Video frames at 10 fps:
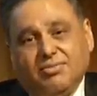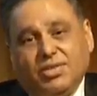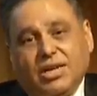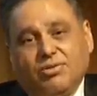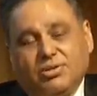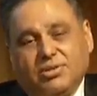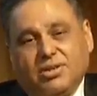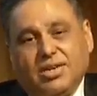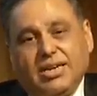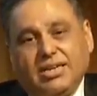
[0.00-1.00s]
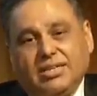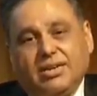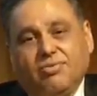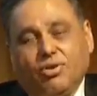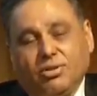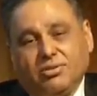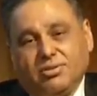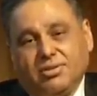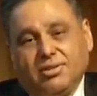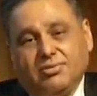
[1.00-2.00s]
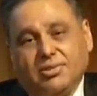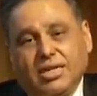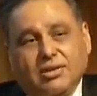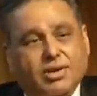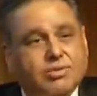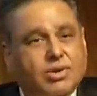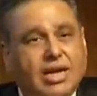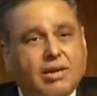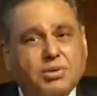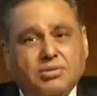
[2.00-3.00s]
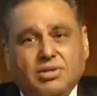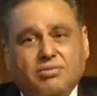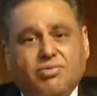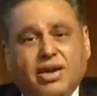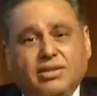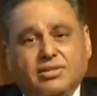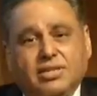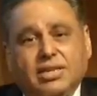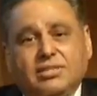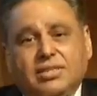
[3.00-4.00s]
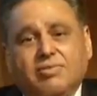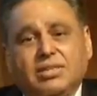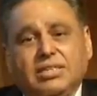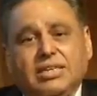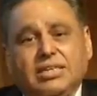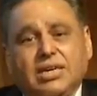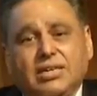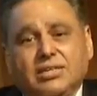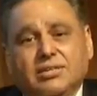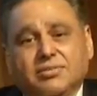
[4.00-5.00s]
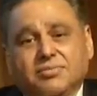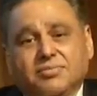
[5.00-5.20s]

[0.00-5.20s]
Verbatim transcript: without creating the revolt. Otherwise, what happens in France in 1789?